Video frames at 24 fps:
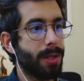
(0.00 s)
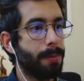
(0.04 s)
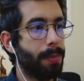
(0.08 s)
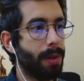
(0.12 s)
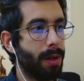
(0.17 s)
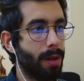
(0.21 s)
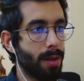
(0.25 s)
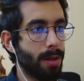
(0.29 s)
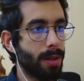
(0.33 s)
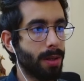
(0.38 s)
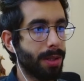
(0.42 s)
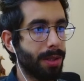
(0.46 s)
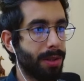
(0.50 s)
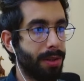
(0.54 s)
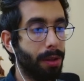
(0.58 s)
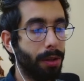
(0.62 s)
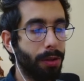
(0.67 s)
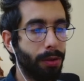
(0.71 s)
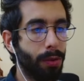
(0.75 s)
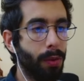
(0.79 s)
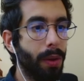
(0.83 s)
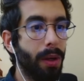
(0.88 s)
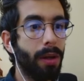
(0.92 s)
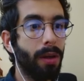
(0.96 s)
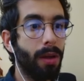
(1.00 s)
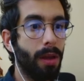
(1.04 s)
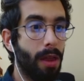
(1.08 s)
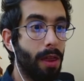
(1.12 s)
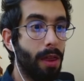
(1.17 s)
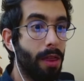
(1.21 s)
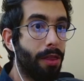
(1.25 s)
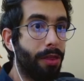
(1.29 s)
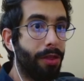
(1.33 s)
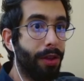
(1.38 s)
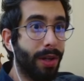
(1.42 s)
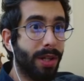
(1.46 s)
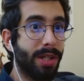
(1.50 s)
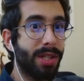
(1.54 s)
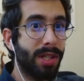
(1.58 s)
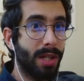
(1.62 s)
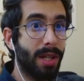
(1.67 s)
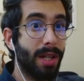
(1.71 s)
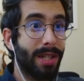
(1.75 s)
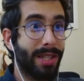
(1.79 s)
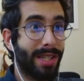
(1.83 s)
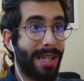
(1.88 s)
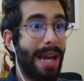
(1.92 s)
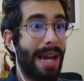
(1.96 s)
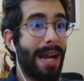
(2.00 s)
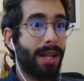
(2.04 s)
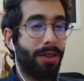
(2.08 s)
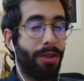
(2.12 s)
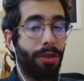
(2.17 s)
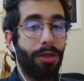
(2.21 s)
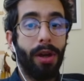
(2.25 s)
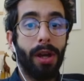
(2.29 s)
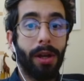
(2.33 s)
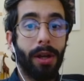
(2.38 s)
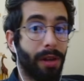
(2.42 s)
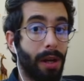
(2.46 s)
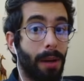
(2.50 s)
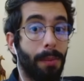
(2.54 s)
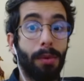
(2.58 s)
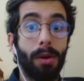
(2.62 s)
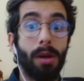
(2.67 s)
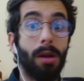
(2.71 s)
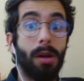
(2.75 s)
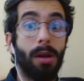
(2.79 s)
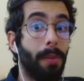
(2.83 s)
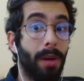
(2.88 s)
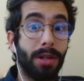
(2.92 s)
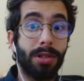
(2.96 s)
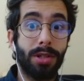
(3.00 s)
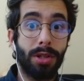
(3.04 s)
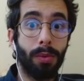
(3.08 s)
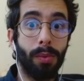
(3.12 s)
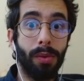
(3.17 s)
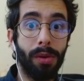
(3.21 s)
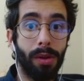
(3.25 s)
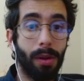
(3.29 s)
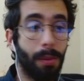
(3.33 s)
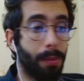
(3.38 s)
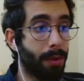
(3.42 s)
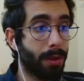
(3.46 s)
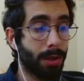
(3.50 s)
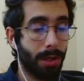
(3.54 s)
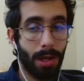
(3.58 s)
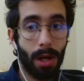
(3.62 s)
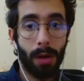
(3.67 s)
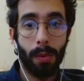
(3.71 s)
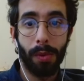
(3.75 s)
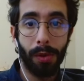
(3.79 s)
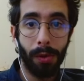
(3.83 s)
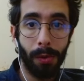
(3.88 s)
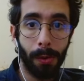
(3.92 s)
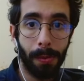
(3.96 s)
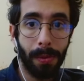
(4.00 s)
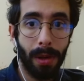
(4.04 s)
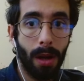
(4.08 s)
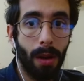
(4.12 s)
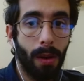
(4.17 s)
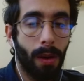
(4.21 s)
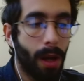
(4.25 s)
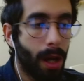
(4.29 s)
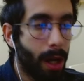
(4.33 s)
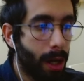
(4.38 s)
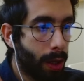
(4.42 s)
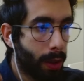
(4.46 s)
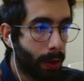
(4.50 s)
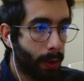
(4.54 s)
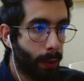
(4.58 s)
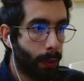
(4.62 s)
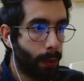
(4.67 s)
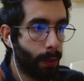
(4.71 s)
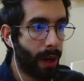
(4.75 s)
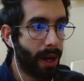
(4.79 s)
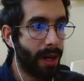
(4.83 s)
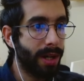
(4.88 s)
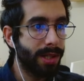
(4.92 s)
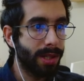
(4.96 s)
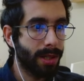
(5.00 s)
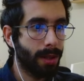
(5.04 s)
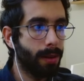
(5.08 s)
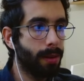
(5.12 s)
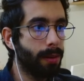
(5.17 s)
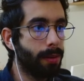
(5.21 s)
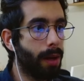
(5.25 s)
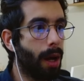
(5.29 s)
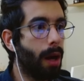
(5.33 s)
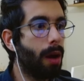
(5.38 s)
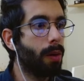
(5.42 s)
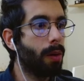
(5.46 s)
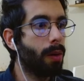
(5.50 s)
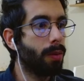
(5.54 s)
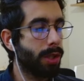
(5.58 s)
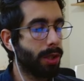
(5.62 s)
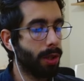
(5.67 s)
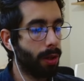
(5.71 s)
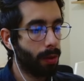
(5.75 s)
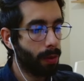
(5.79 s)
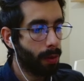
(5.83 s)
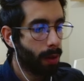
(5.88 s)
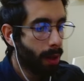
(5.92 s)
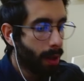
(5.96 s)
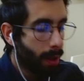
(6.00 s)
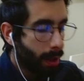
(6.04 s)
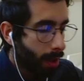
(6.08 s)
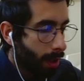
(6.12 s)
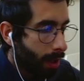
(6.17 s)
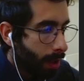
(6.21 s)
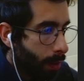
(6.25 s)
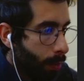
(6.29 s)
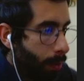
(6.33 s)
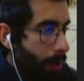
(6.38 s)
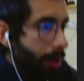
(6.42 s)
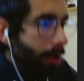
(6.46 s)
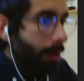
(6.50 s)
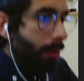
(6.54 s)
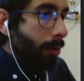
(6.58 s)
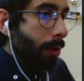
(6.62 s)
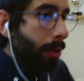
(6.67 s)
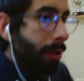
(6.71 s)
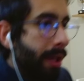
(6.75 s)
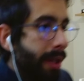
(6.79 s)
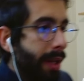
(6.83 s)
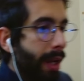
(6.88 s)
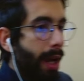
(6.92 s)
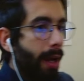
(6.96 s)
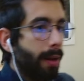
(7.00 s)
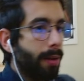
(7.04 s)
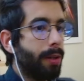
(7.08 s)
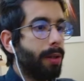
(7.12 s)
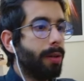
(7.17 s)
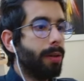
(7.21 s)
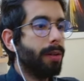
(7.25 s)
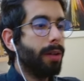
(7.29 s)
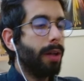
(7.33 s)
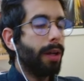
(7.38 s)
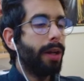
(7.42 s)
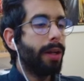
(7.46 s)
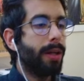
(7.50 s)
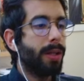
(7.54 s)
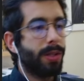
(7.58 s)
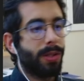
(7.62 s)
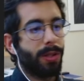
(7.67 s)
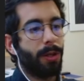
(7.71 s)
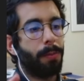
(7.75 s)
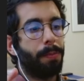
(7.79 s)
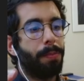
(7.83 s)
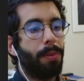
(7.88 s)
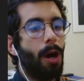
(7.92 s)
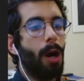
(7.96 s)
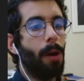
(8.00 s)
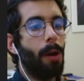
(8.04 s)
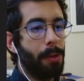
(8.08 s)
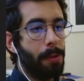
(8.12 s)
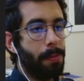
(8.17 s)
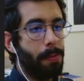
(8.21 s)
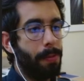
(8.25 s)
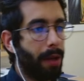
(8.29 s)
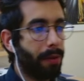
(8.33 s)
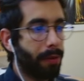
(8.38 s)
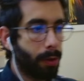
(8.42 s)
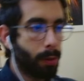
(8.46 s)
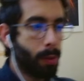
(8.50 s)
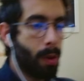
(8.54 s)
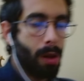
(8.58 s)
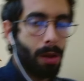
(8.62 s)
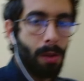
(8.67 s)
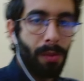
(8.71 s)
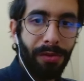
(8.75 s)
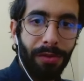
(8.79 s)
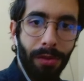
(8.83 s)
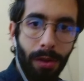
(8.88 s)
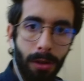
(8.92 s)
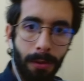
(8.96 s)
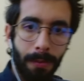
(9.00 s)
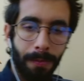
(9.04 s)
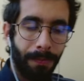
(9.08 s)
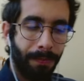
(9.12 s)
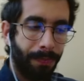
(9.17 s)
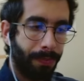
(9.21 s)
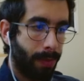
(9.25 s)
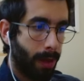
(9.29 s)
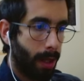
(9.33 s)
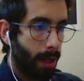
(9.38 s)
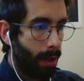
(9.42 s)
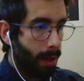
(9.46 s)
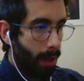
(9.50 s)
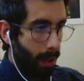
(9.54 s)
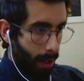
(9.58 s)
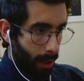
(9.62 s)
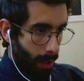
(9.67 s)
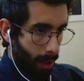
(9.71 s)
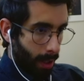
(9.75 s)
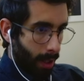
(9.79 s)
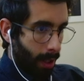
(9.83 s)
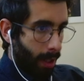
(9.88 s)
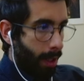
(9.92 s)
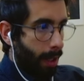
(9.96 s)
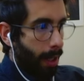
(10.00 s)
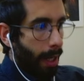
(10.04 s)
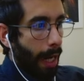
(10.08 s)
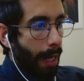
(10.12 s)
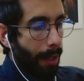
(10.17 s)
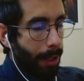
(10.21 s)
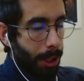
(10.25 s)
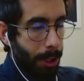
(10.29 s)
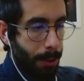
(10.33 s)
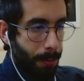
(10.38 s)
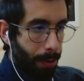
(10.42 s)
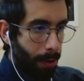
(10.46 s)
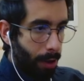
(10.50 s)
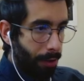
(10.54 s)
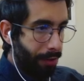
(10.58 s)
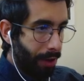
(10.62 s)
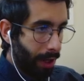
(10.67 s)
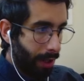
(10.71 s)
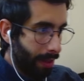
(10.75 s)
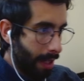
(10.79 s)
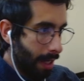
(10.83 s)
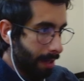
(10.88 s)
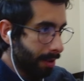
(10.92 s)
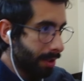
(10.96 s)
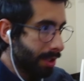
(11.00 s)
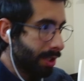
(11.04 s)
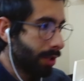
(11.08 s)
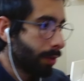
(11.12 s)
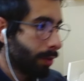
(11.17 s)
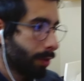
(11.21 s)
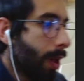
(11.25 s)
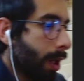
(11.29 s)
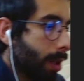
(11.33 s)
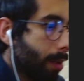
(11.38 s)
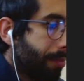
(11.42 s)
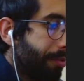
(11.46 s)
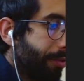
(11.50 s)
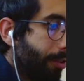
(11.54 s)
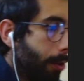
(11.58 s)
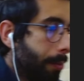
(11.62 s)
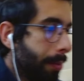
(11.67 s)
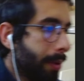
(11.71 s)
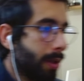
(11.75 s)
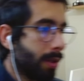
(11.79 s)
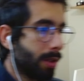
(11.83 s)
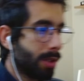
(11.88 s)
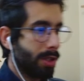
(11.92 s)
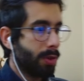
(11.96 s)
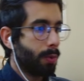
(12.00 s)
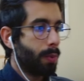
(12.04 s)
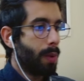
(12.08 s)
because they're doing this exact thing that I'm gonna mention with you, I'm gonna talk with you about right now. So what you're looking at here is their pop-up and their welcome flow. And it's perfect that it's the welcome flow, because the